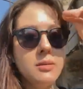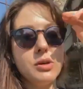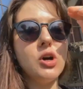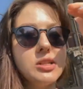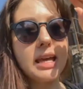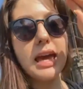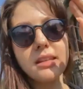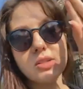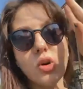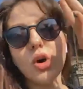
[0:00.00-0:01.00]
because 8
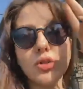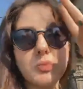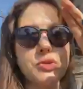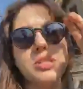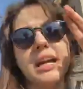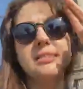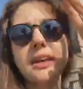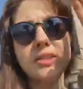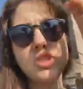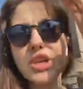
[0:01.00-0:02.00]
is called the protector
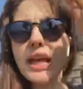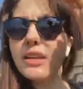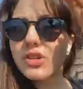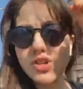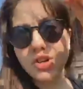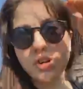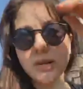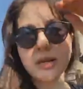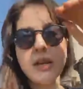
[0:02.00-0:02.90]
and the challenger,